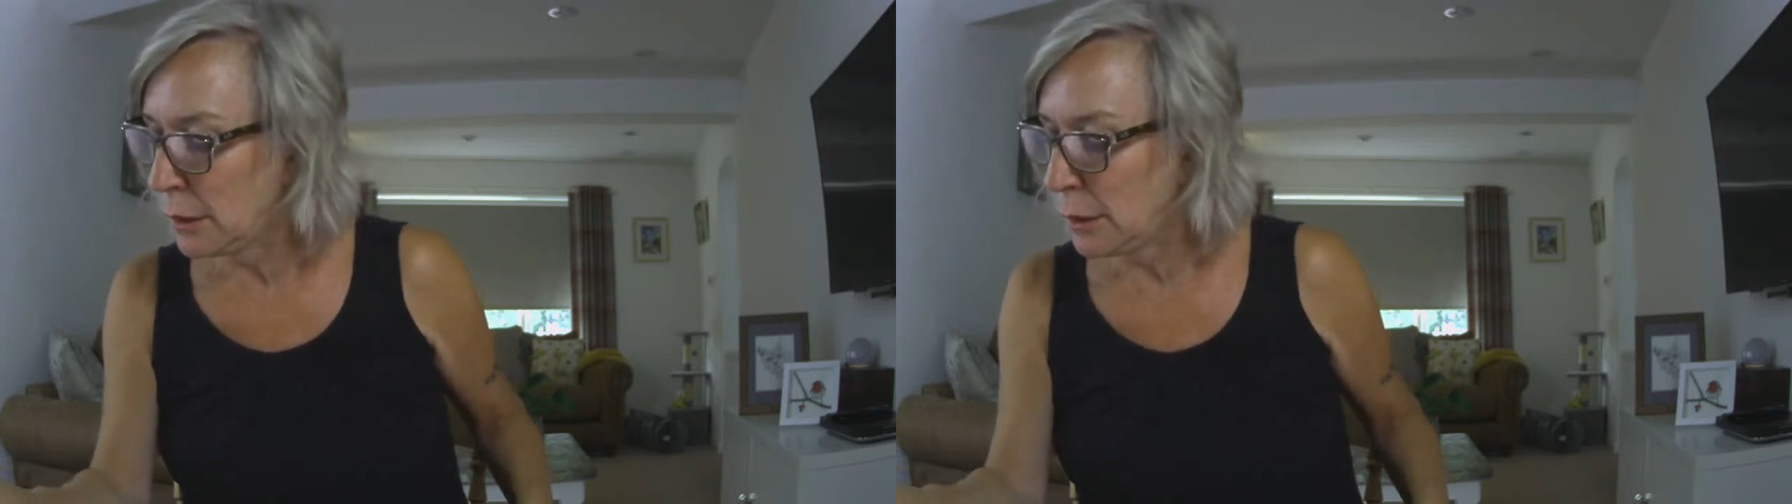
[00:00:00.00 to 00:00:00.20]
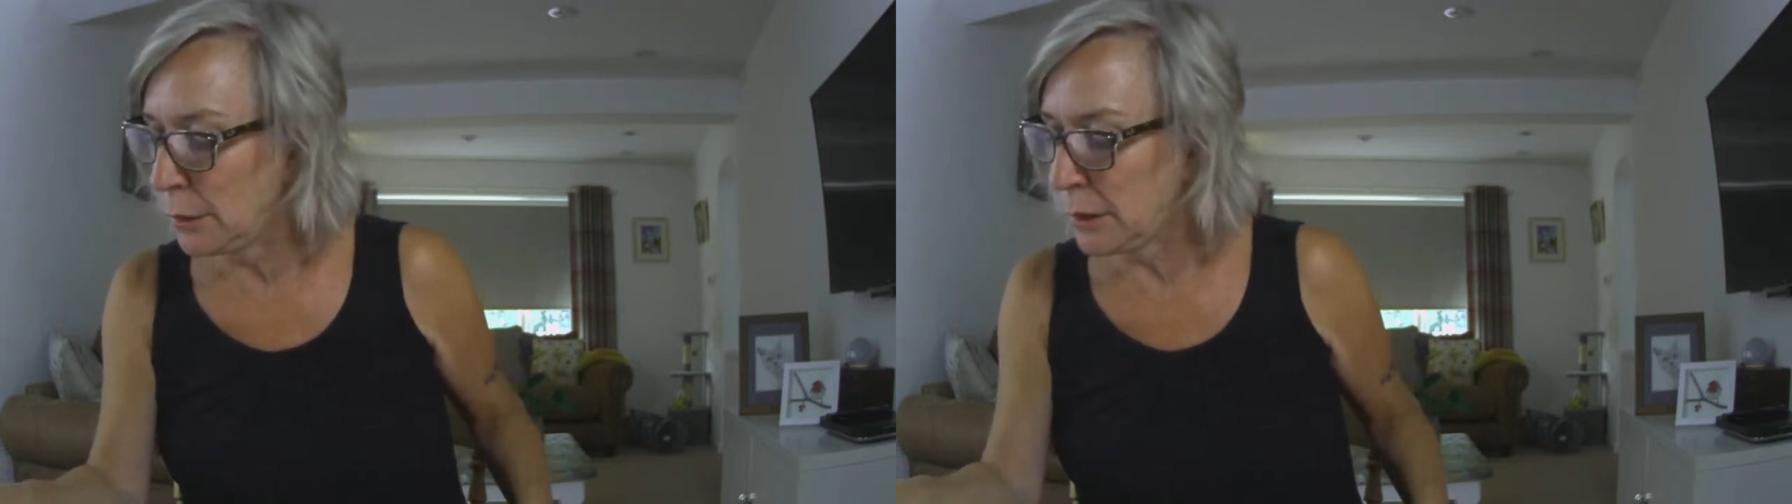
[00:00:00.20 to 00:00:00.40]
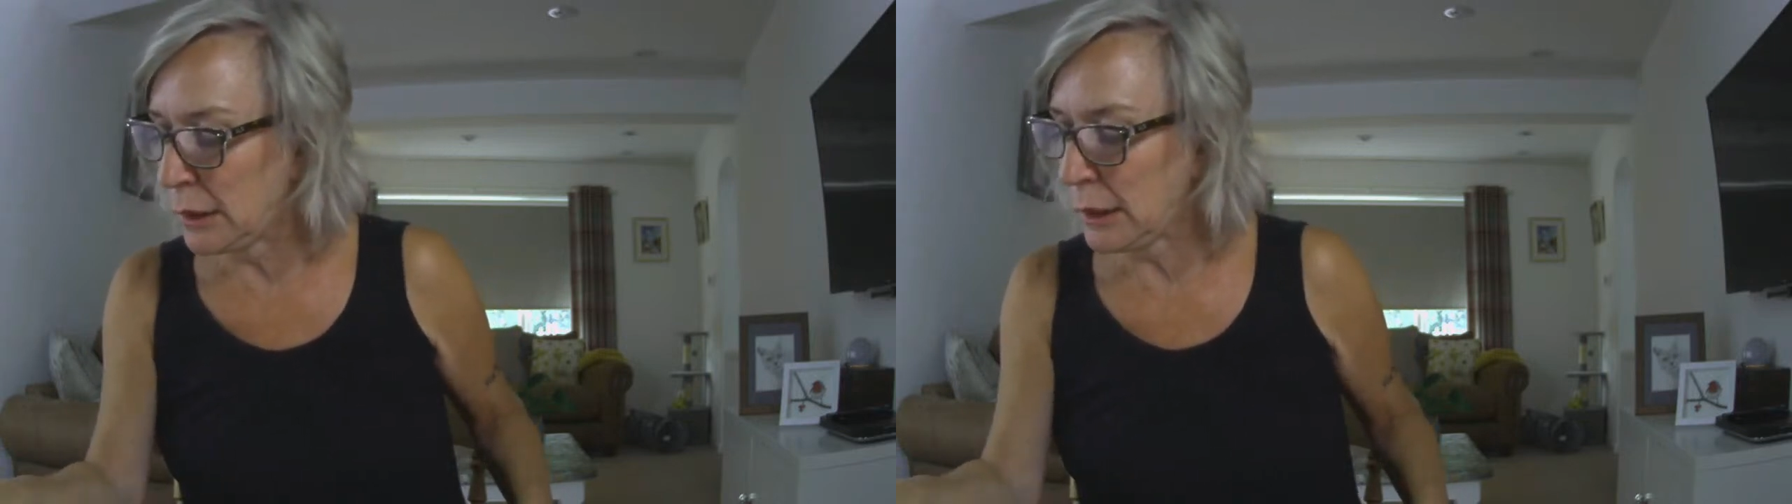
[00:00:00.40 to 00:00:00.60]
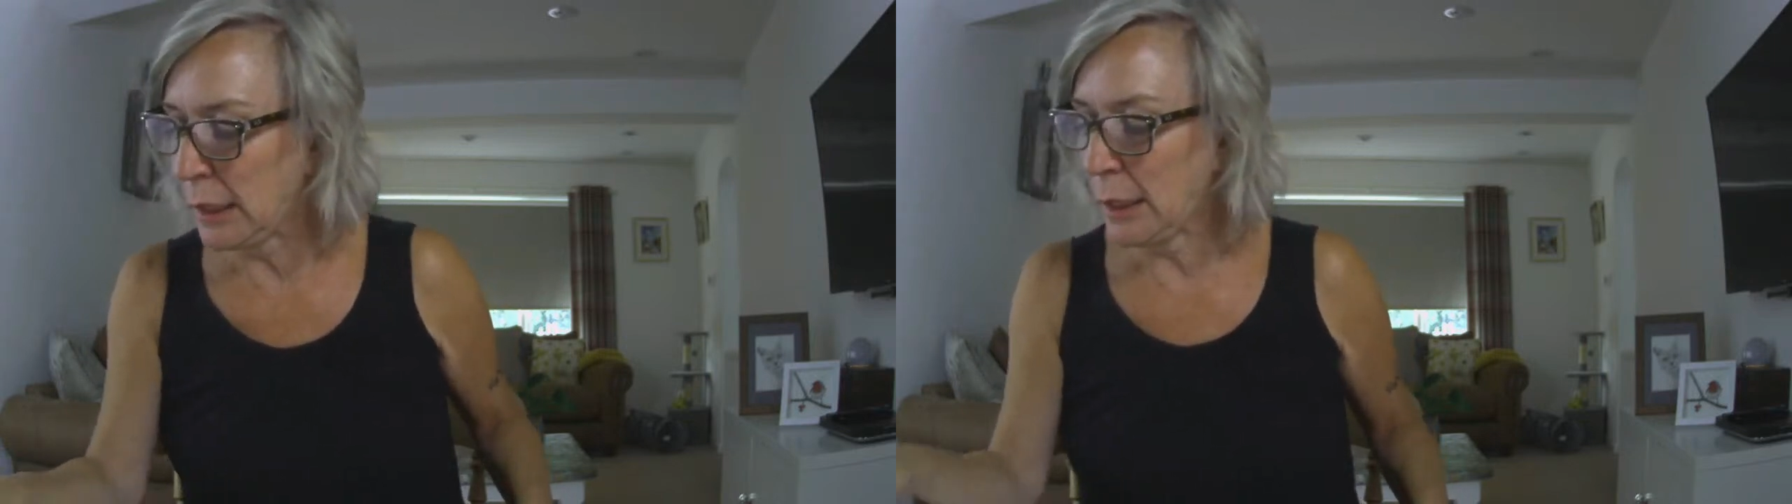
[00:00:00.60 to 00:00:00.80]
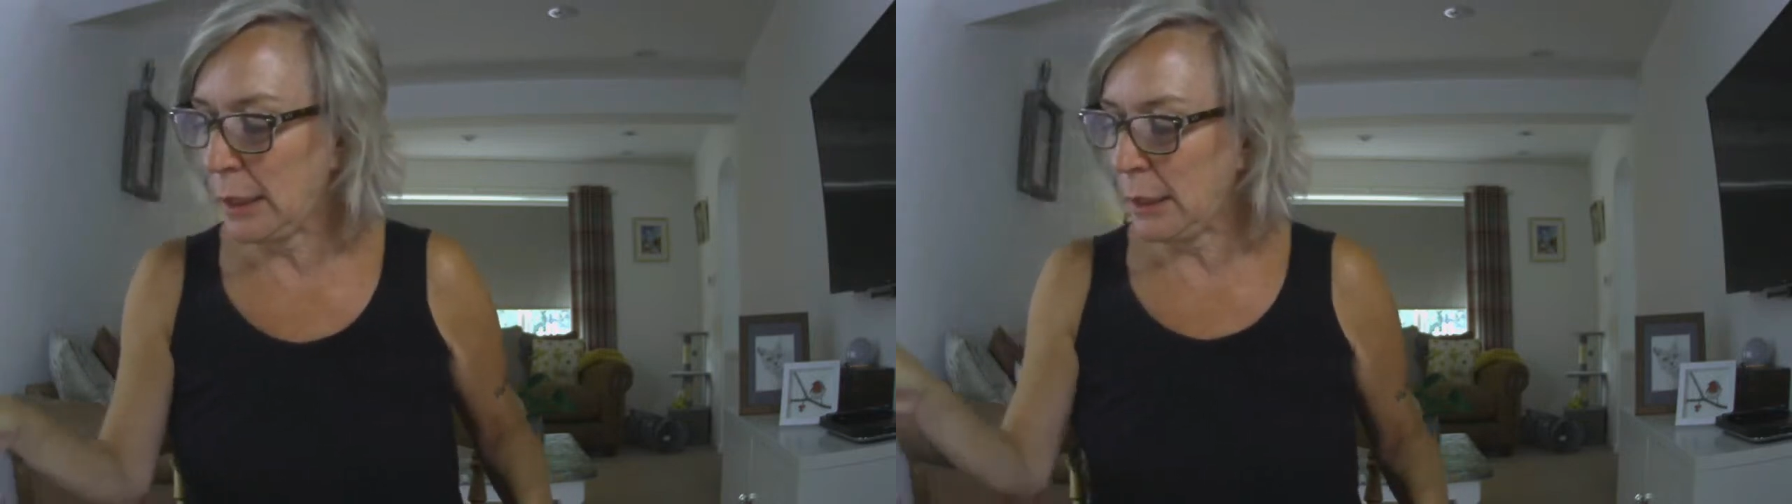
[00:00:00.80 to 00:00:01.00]

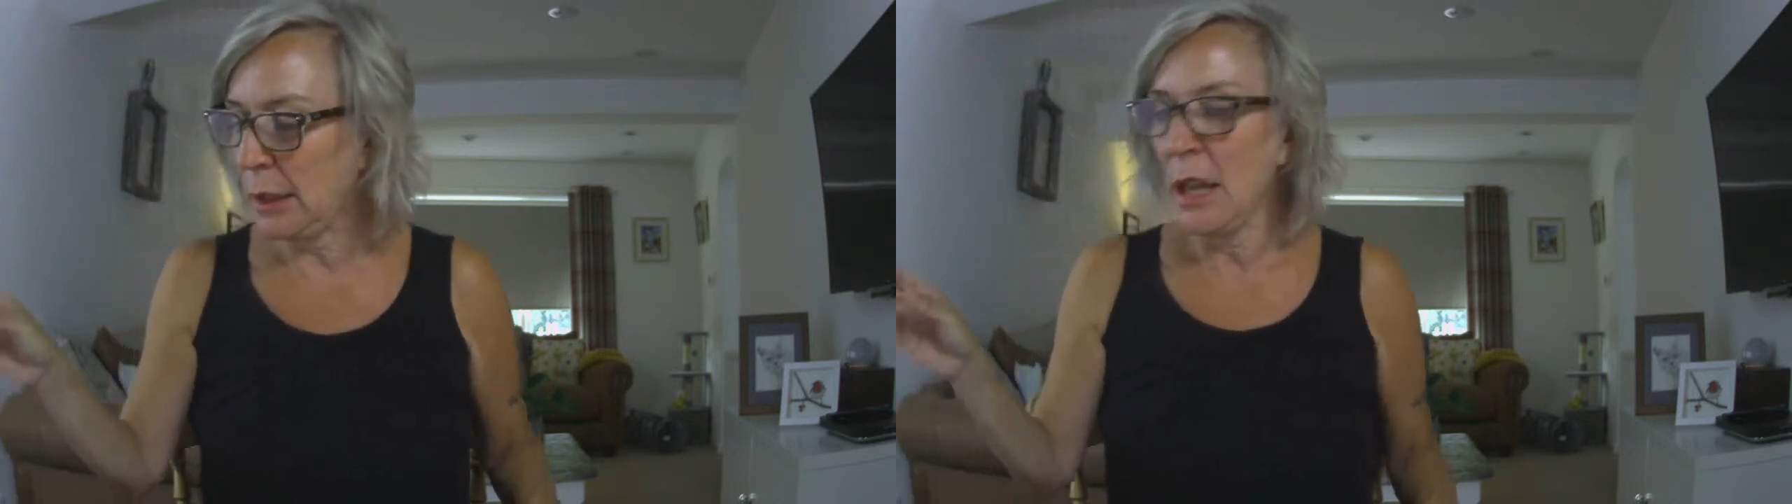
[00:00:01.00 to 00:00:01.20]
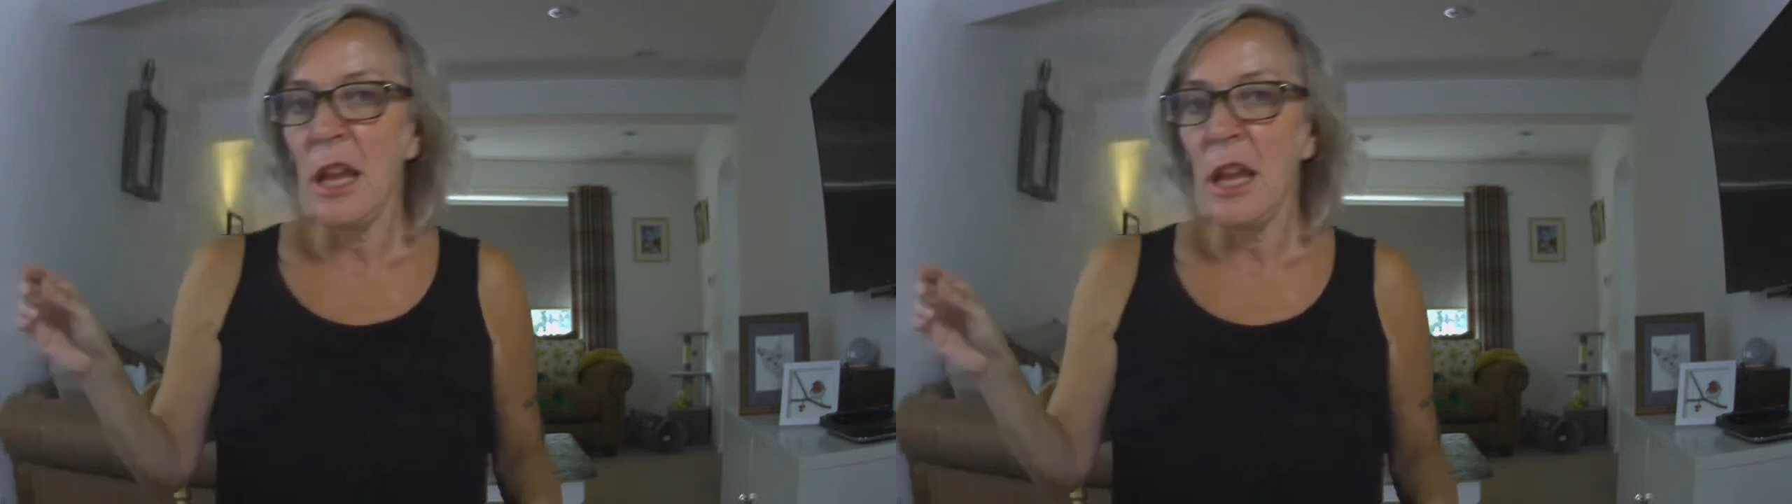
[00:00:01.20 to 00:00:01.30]
Okay,